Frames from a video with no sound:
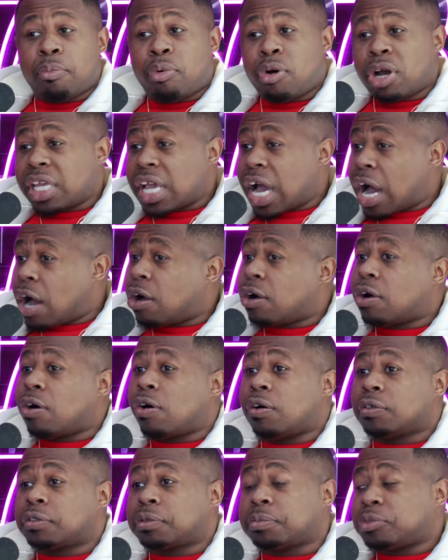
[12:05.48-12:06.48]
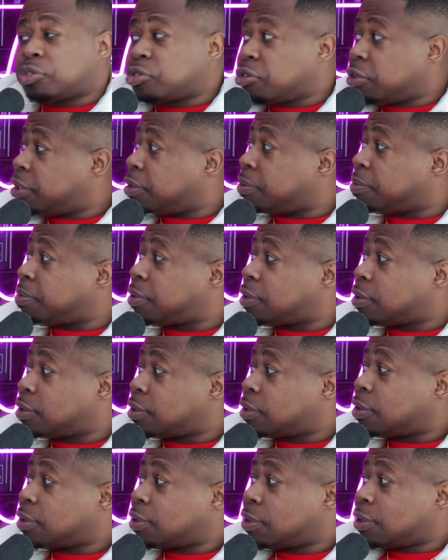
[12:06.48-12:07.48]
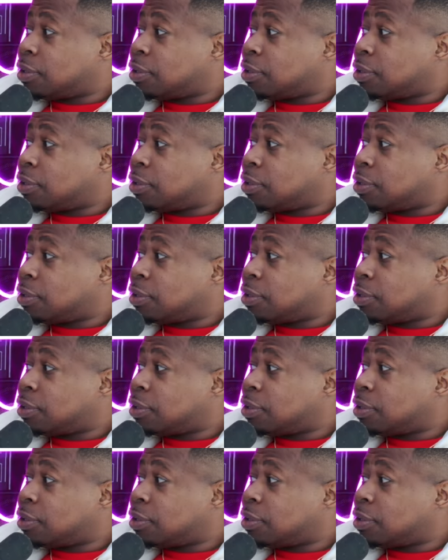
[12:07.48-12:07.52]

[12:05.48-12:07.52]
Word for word: And boy, trip. y'all yeah. go on some trips. Yeah, yeah.